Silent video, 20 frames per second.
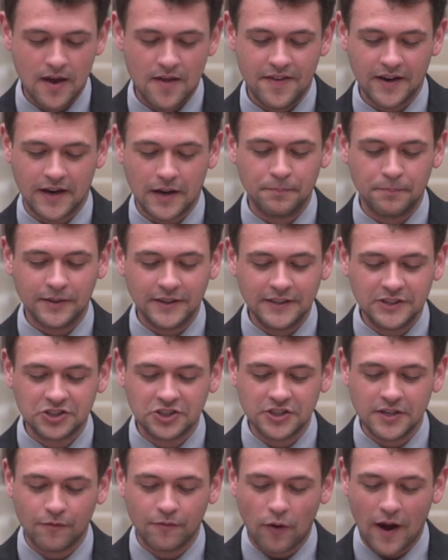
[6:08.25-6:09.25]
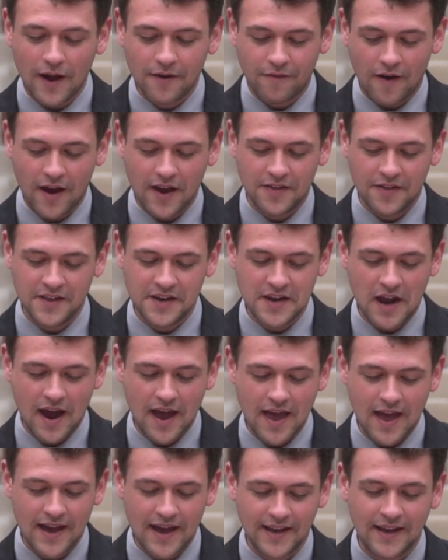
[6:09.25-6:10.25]
The completion of Wi-Fi on the
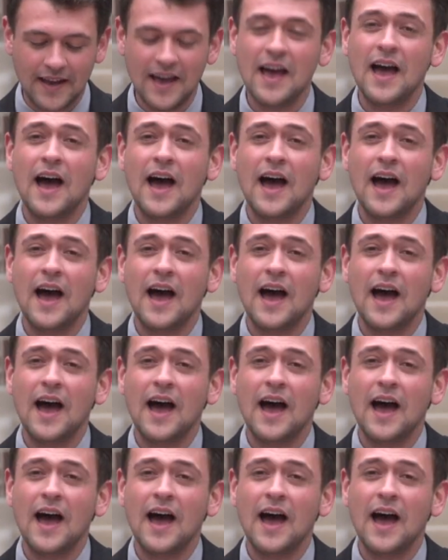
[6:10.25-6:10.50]
Diag